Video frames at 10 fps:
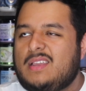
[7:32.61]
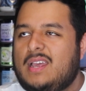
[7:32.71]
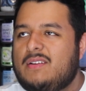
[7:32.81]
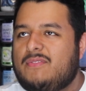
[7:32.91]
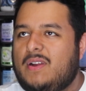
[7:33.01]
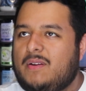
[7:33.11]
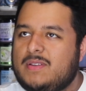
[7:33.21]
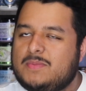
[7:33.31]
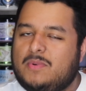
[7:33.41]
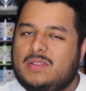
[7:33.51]
kind of
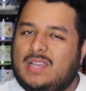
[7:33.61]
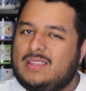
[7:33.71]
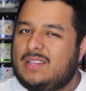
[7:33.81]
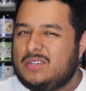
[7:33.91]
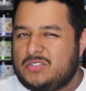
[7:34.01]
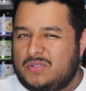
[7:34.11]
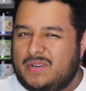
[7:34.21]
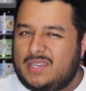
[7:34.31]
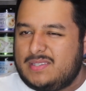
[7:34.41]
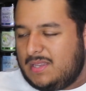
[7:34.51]
fragrance, more like the
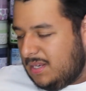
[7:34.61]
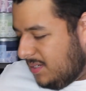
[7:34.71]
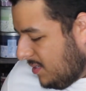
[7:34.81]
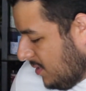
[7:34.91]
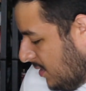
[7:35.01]
luxurious end.